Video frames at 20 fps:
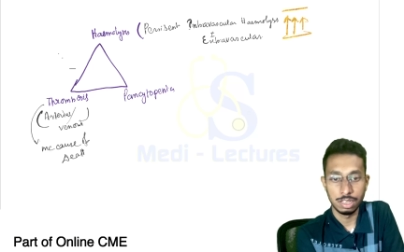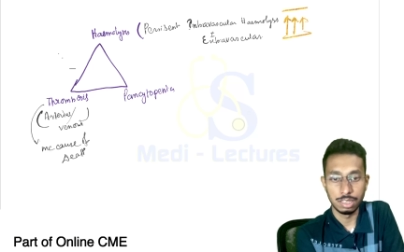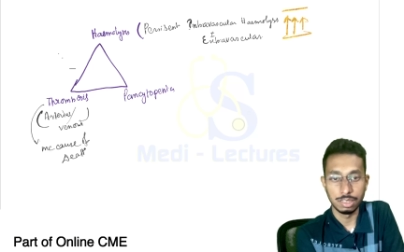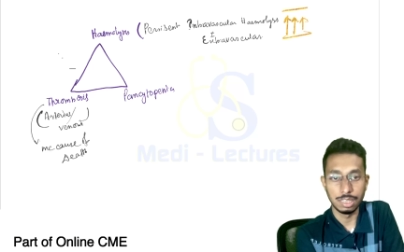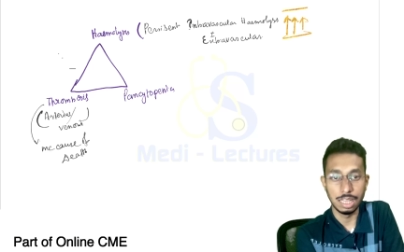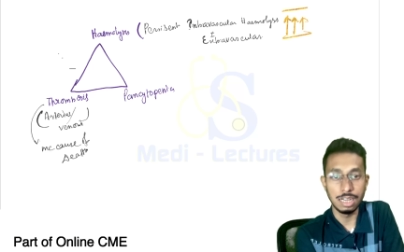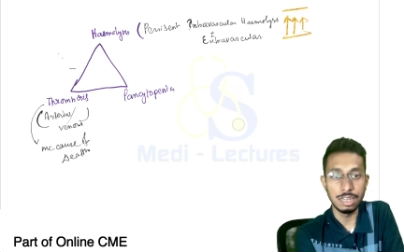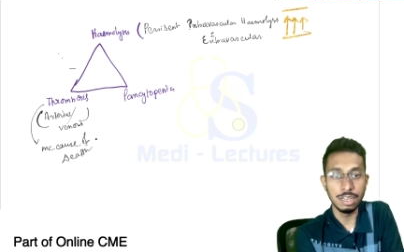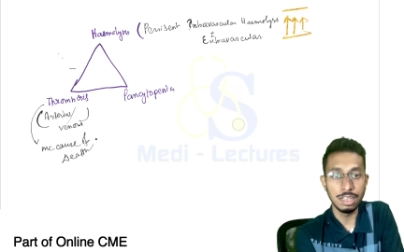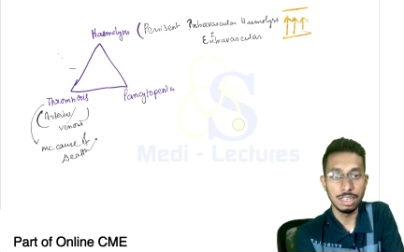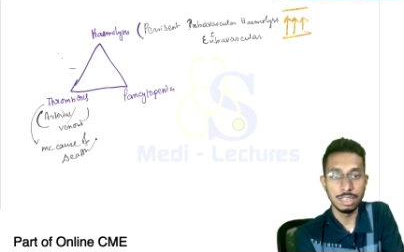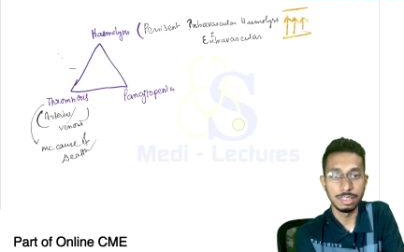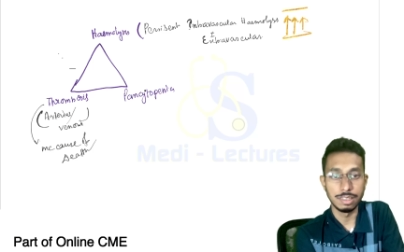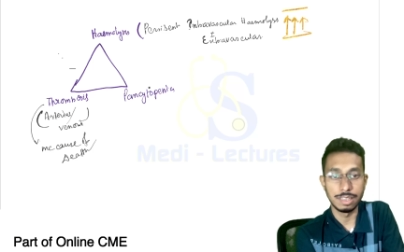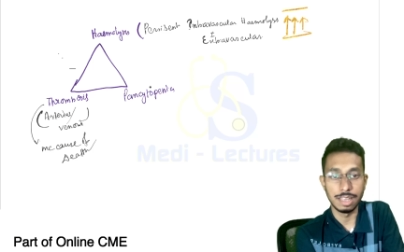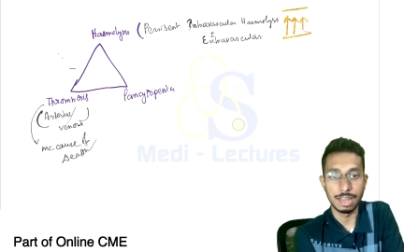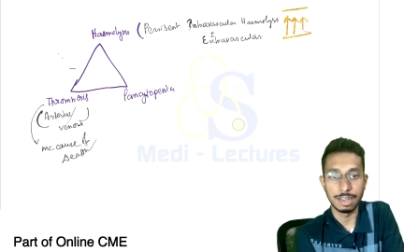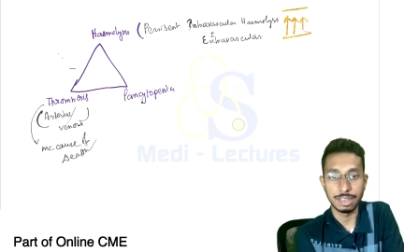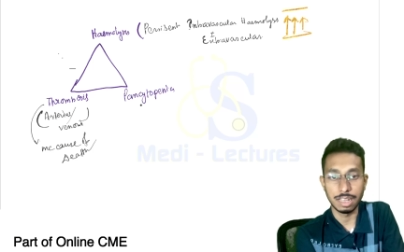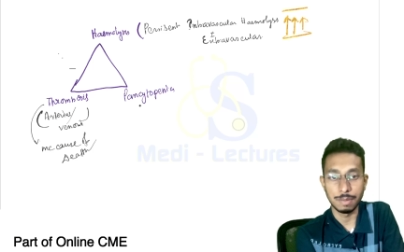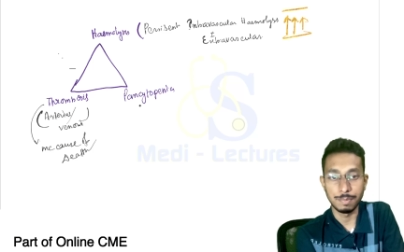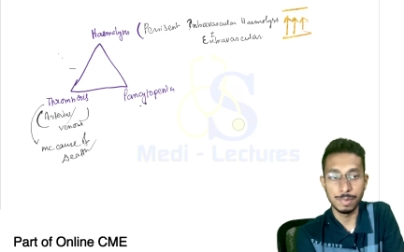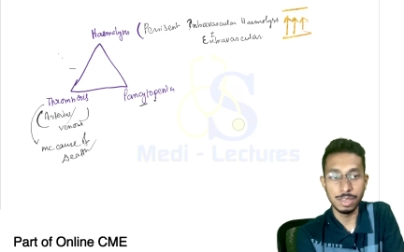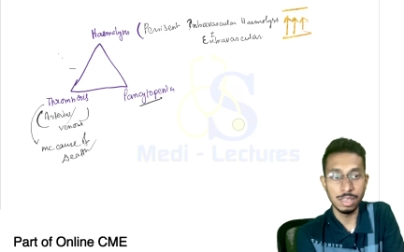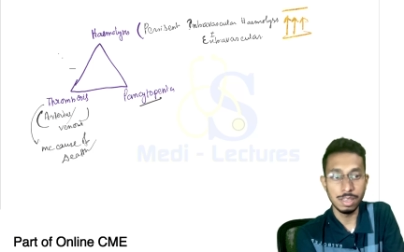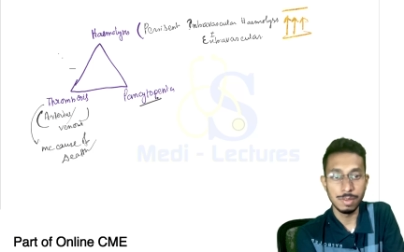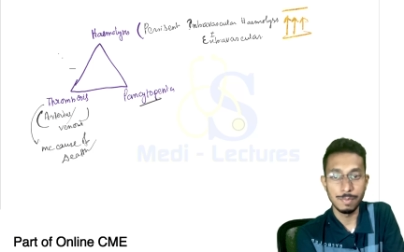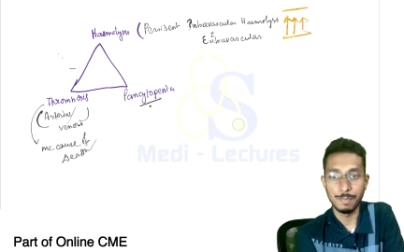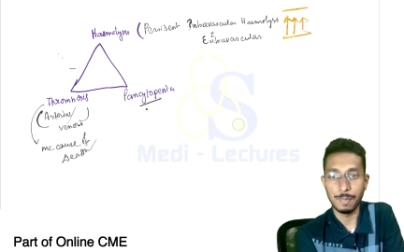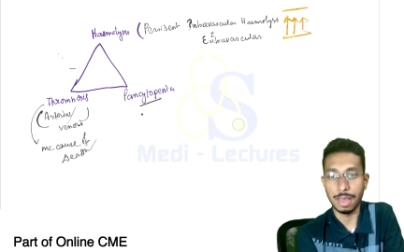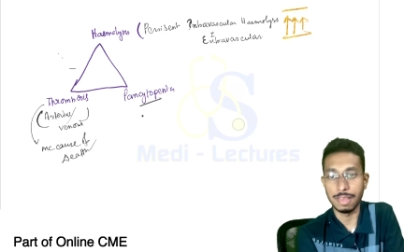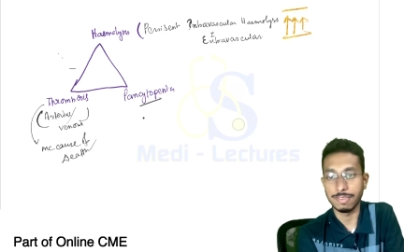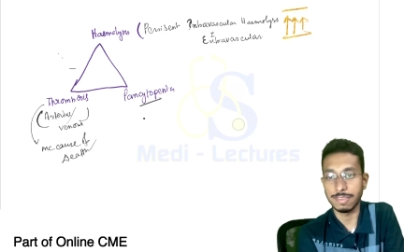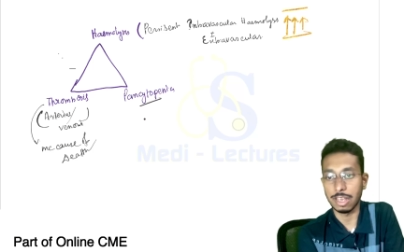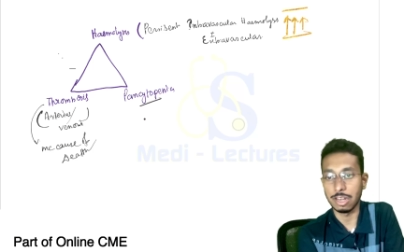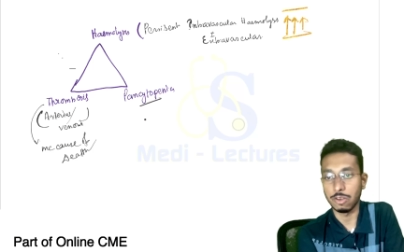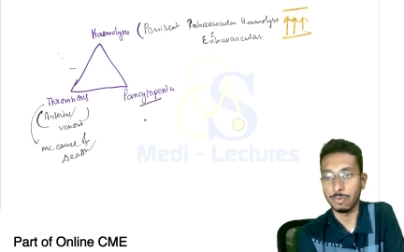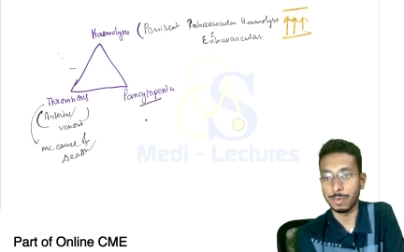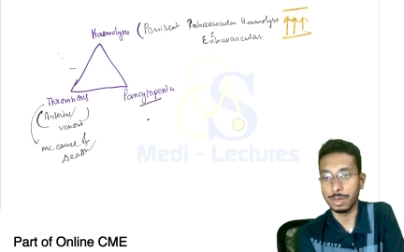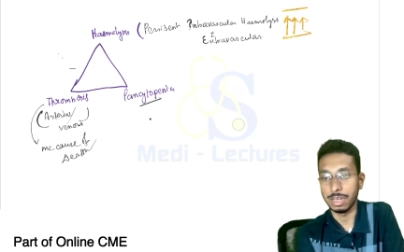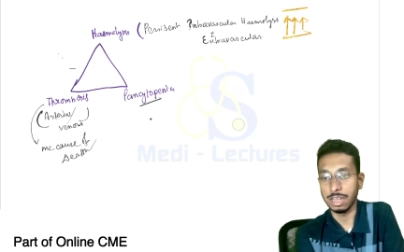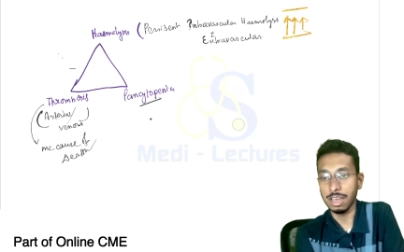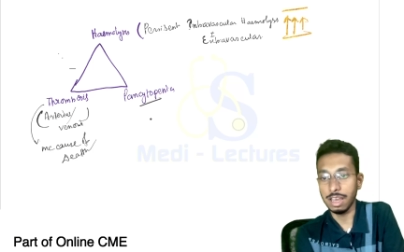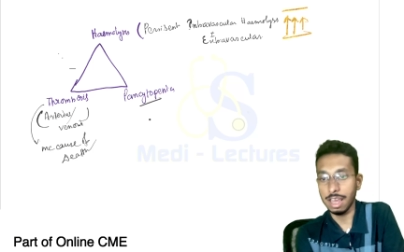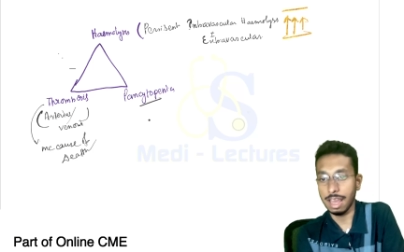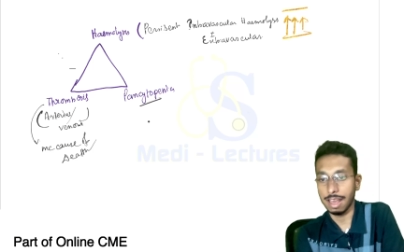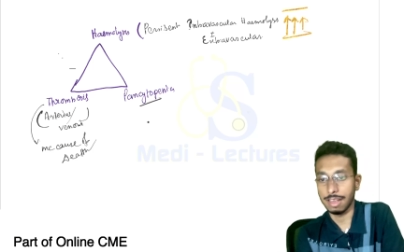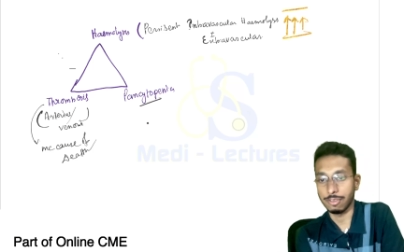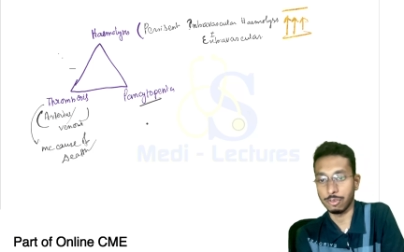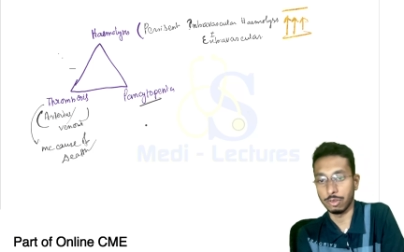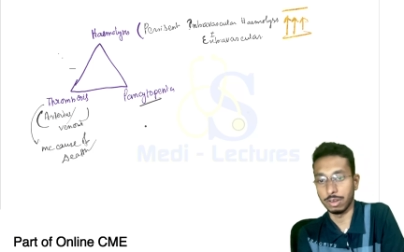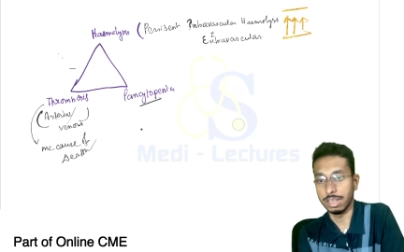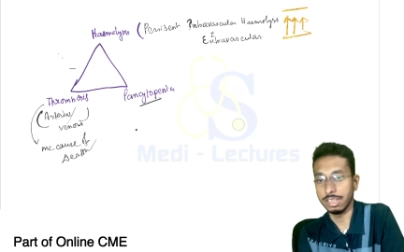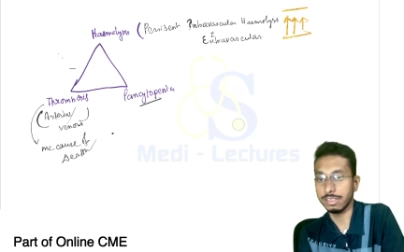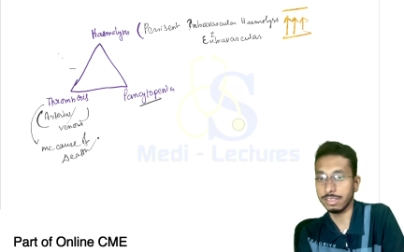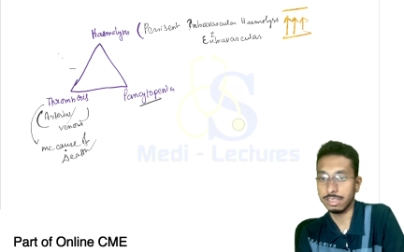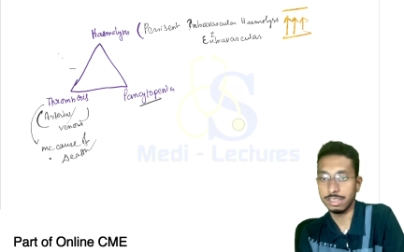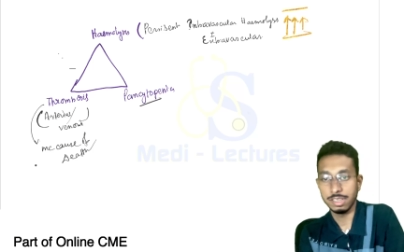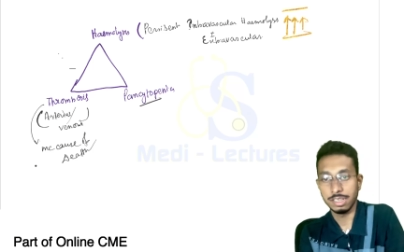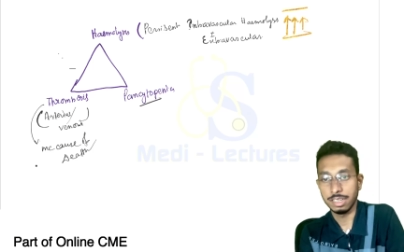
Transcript: Then there can be pancytopenia as well as